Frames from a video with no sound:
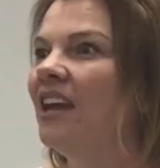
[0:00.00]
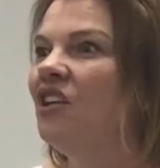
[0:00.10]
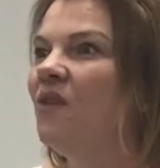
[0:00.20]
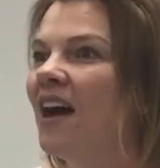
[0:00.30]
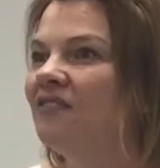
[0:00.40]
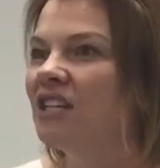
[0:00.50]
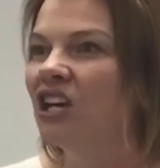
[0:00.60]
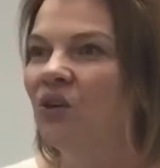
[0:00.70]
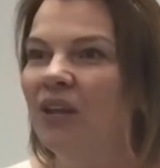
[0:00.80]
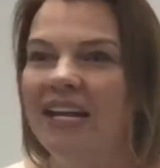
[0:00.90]
then you have to
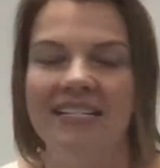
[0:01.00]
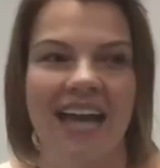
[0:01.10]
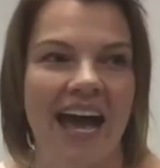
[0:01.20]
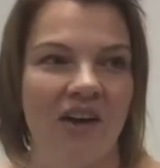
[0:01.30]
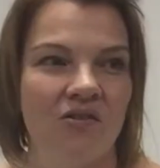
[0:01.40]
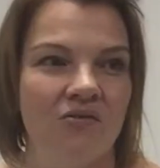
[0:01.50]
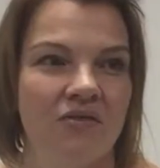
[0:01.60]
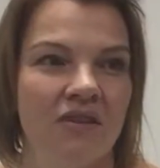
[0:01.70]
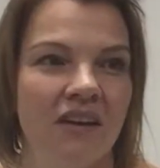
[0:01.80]
go lay down,